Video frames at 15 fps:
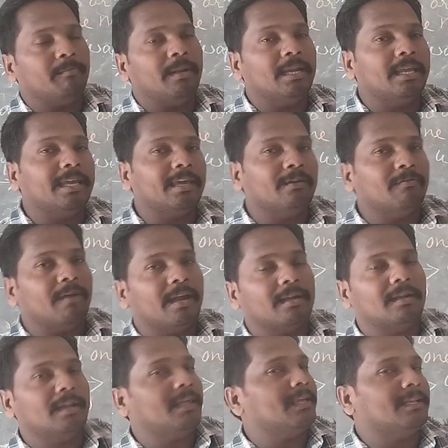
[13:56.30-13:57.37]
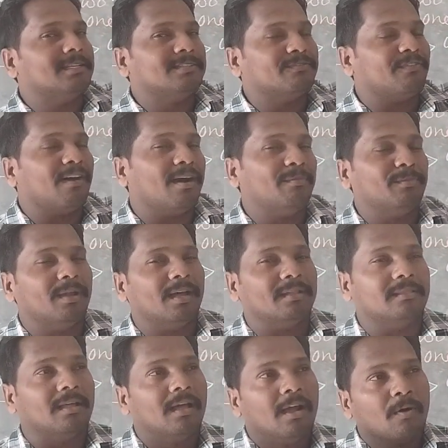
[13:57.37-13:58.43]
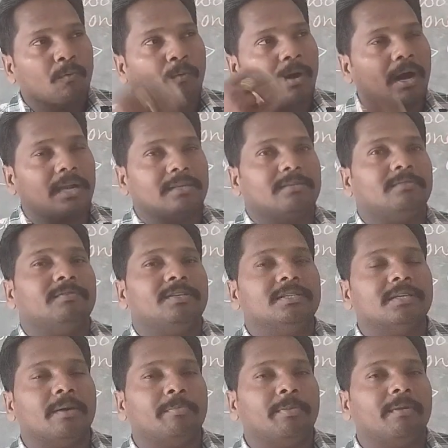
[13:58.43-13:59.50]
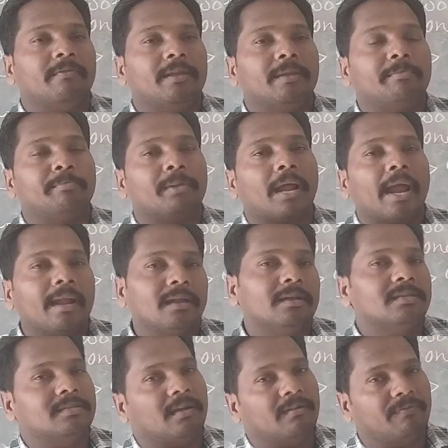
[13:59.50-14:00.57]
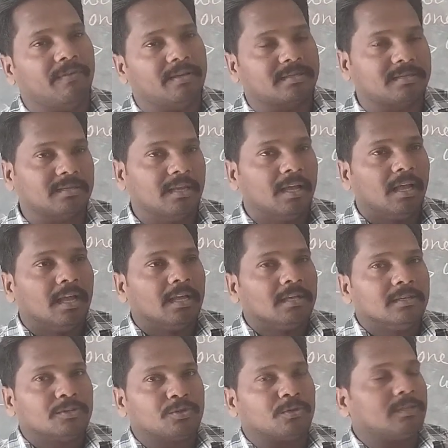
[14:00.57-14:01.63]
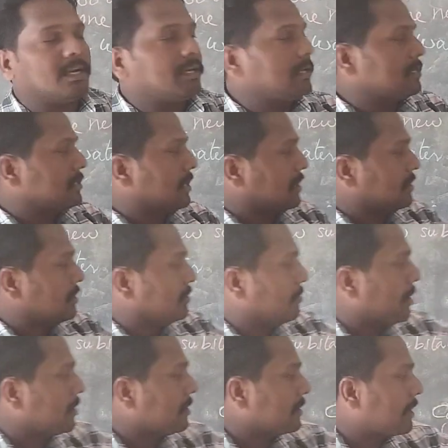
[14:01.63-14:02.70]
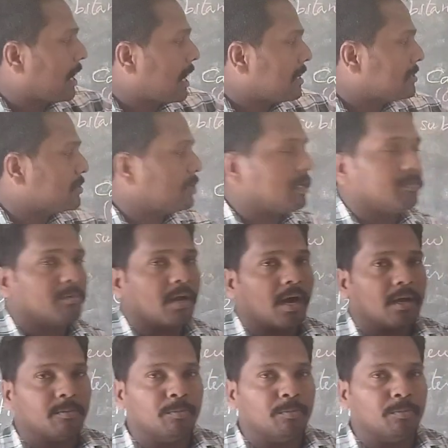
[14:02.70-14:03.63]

milky white layer is formed on walls, which is up a very bright surface. So that is nothing but calcium